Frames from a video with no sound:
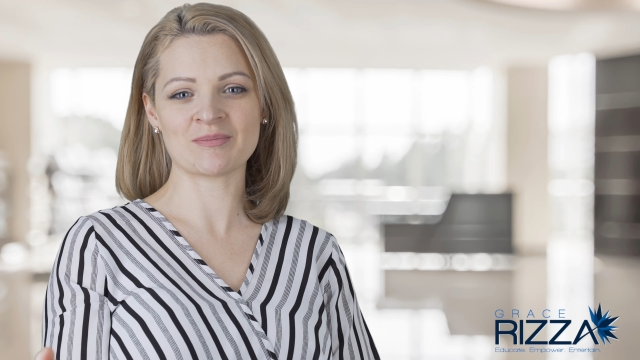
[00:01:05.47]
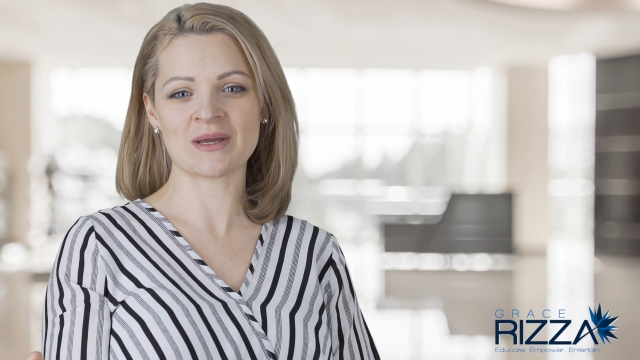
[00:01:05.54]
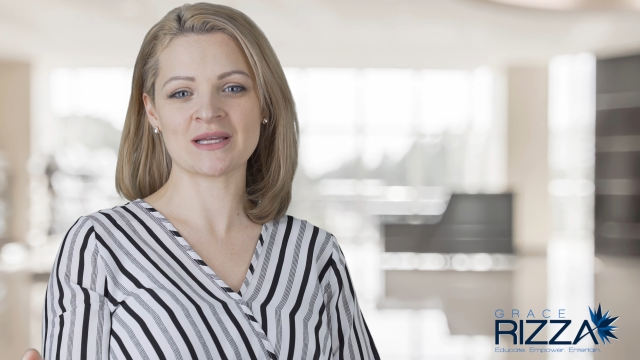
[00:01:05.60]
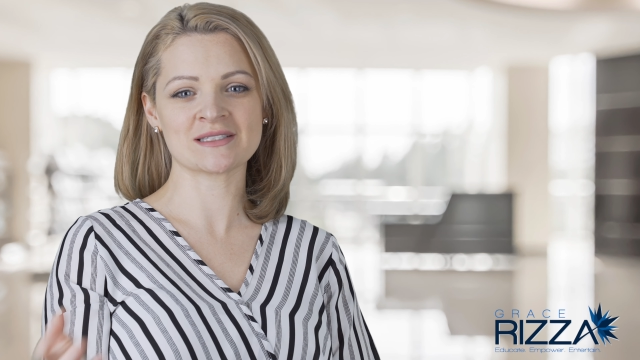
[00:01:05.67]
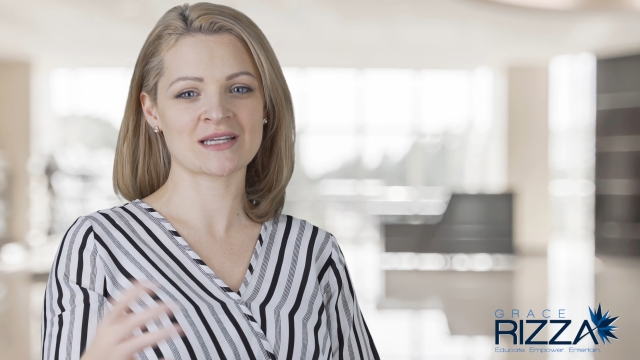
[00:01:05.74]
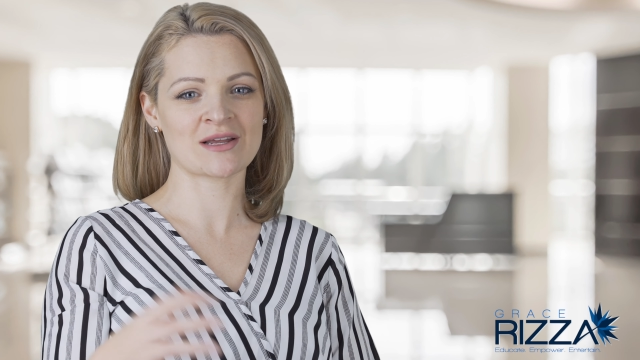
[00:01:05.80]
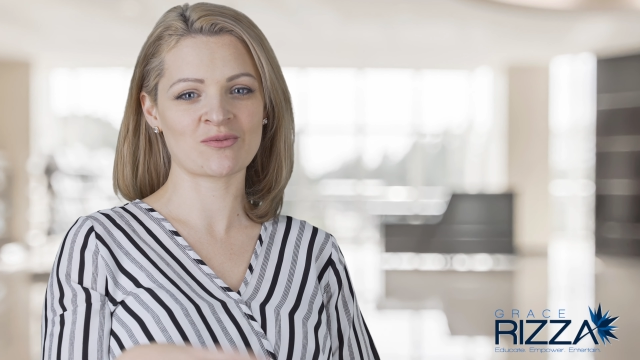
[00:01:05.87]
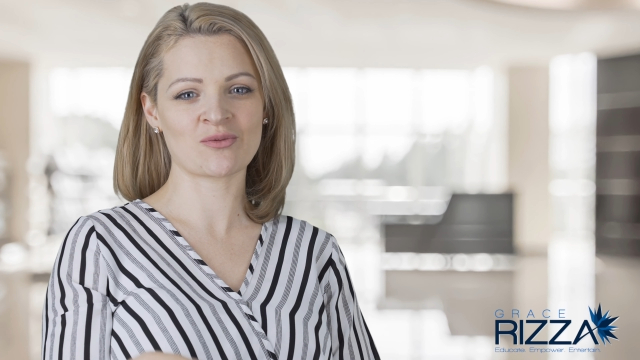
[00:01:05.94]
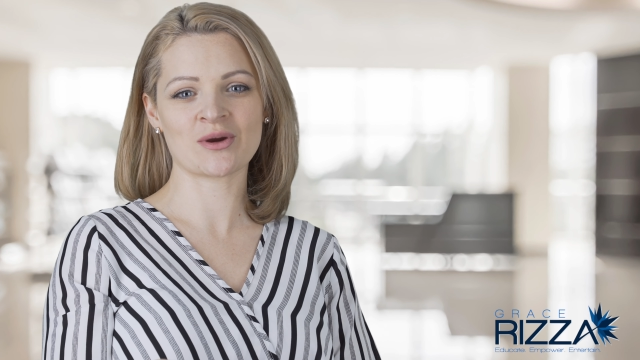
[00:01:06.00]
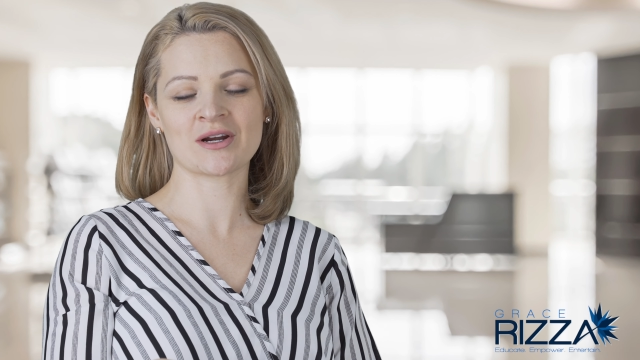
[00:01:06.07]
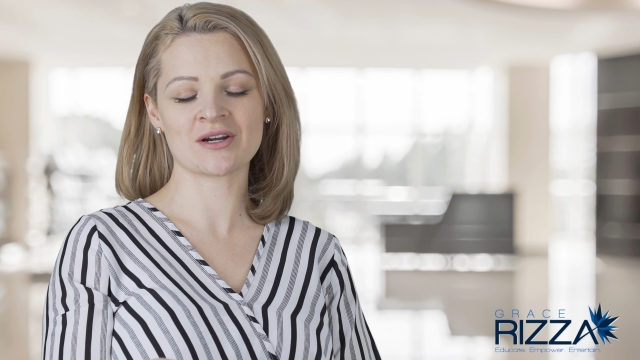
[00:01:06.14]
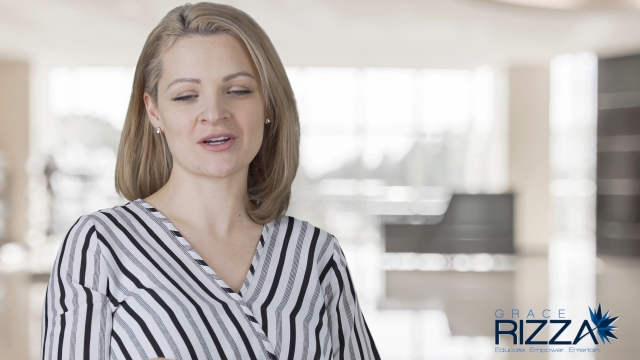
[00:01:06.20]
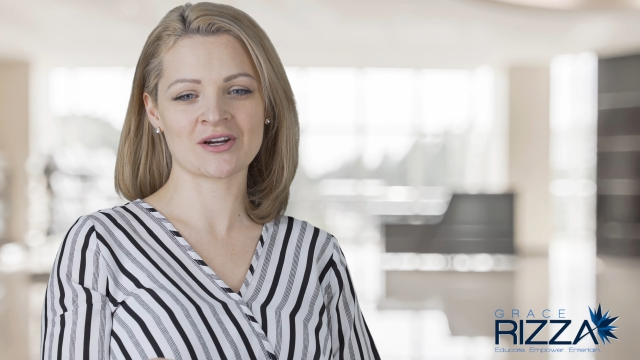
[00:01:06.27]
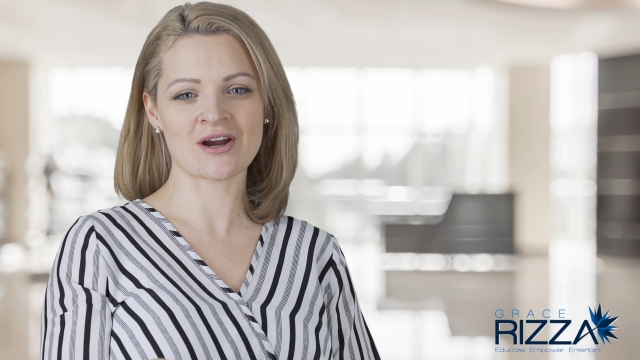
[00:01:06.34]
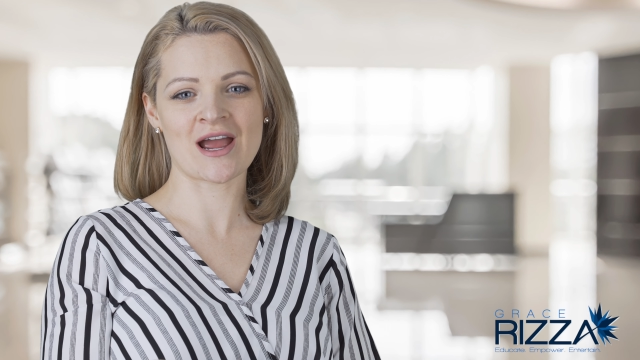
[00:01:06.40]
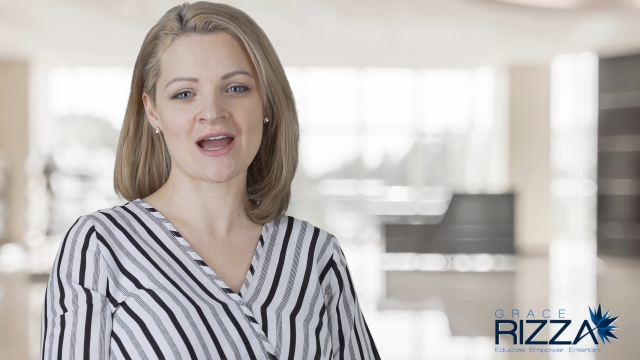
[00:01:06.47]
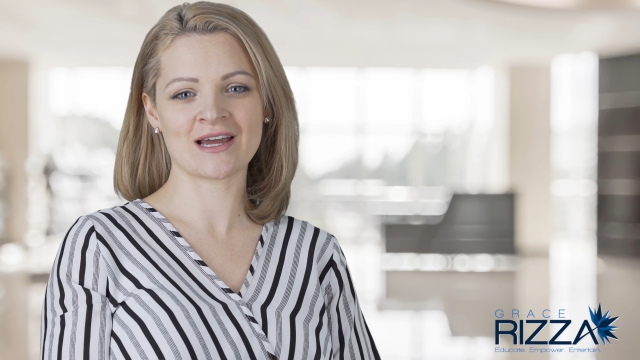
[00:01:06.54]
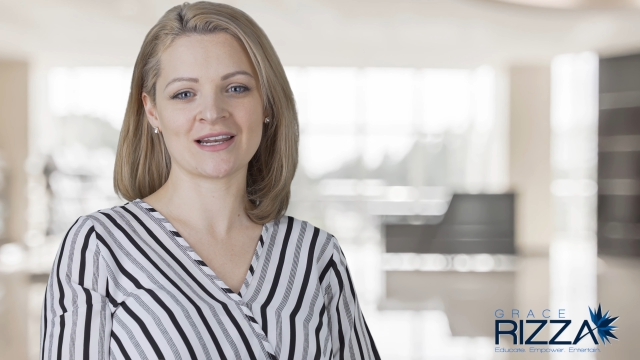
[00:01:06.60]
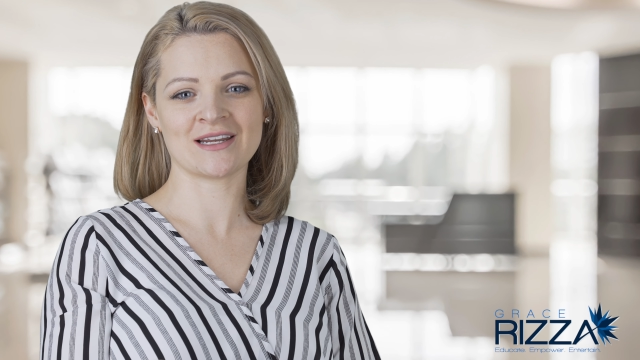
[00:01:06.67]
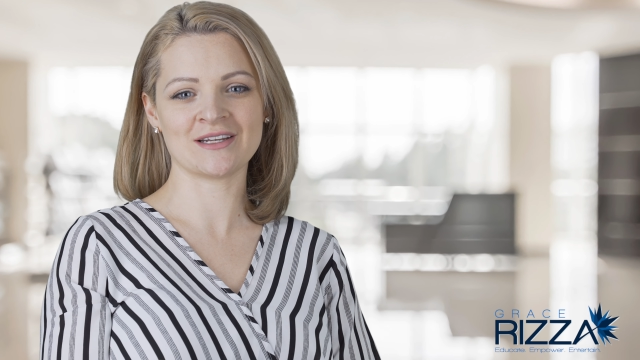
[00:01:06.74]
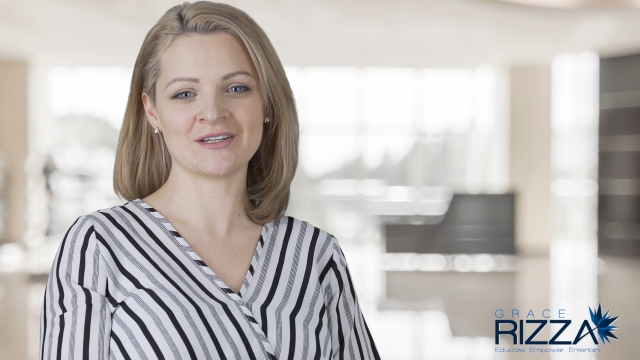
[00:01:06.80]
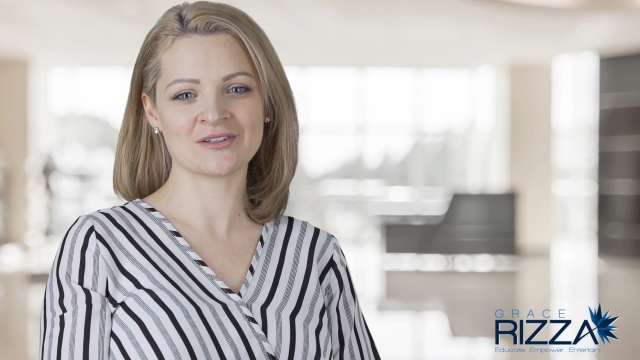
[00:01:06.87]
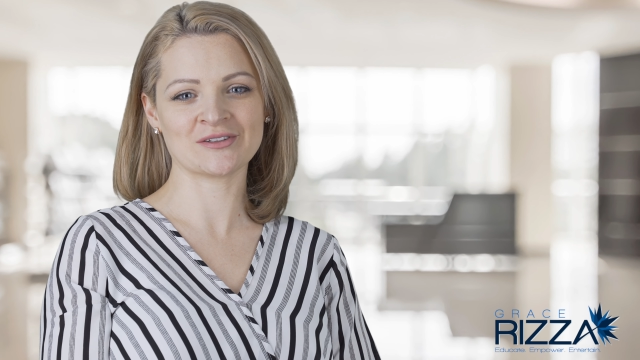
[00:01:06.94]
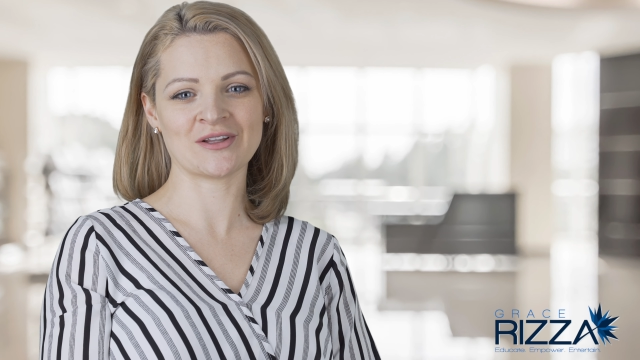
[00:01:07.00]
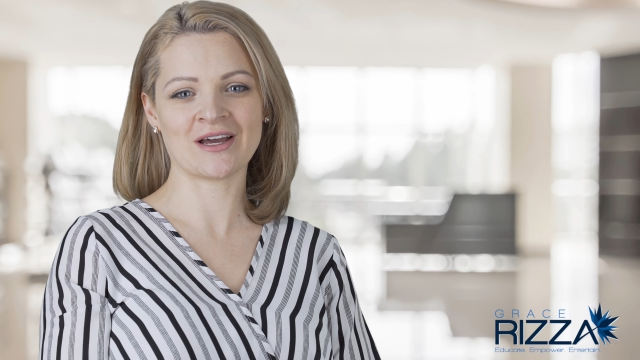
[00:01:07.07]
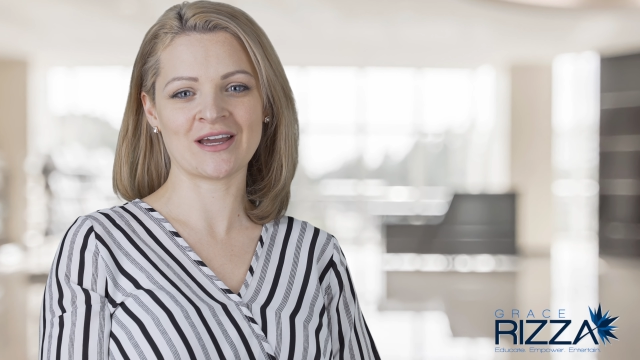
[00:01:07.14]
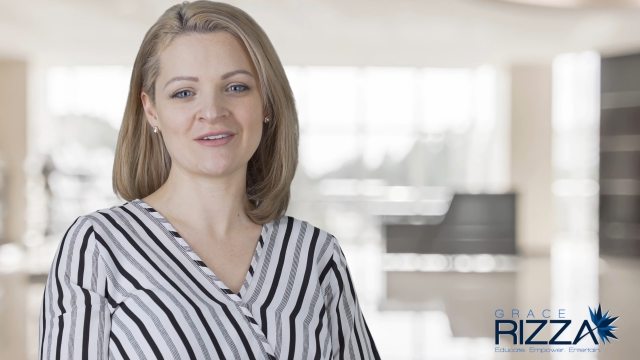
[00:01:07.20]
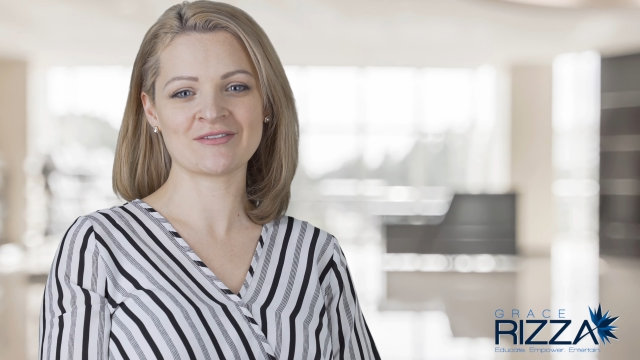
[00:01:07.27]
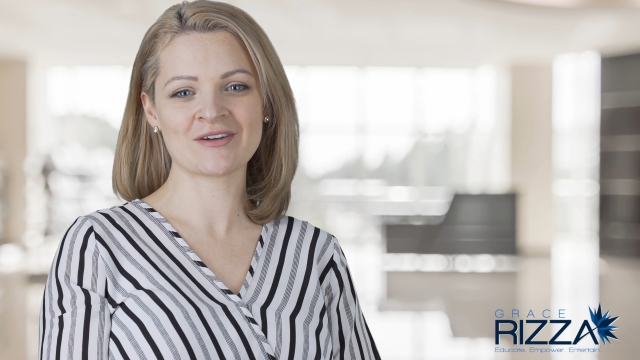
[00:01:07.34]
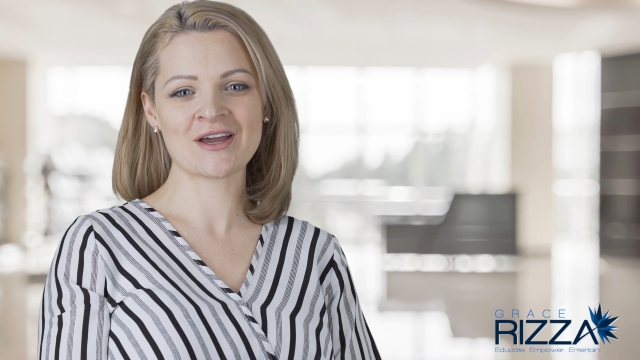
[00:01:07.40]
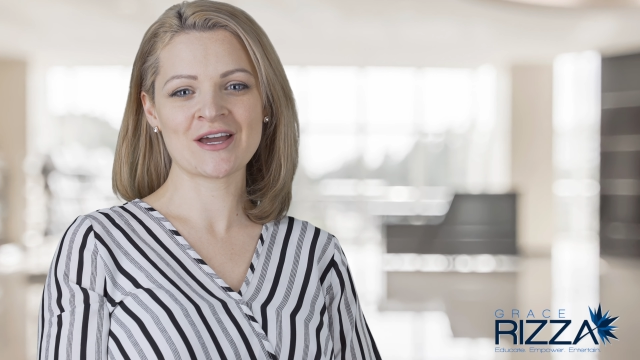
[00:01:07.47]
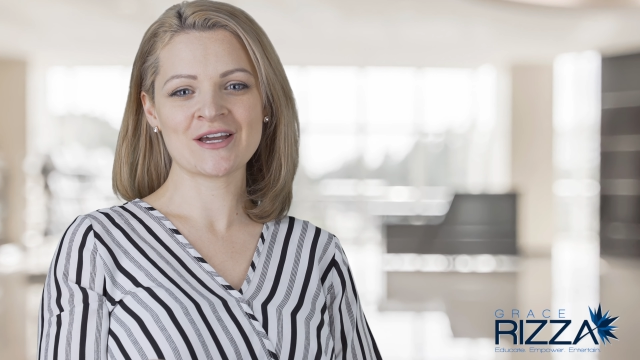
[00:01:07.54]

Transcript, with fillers: based on where you're at in your life.